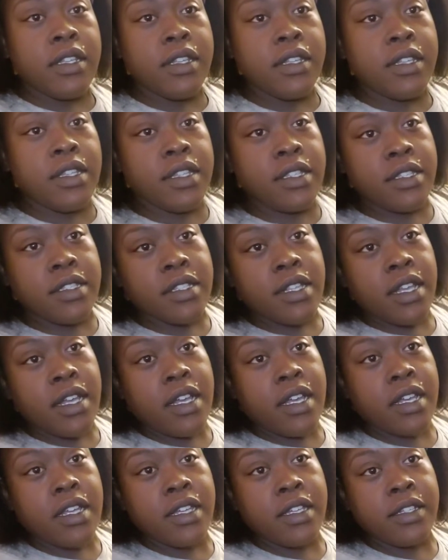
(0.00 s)
this
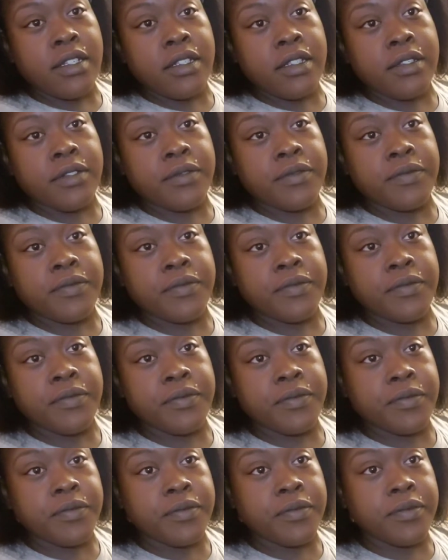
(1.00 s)
side.
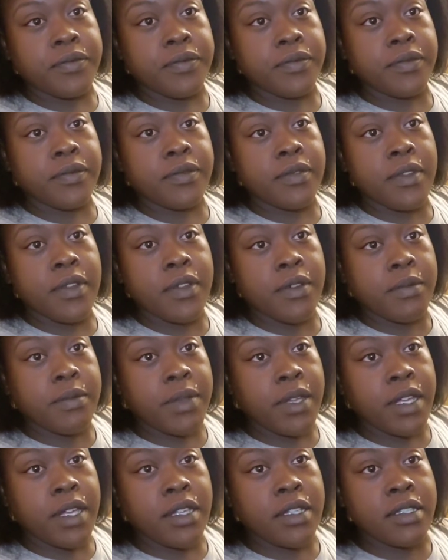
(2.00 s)
I
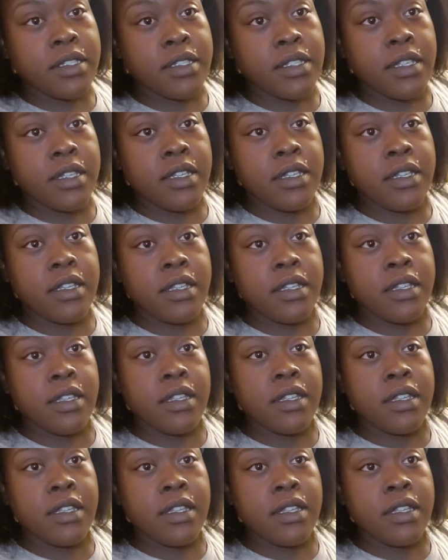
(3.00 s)
hope I can see.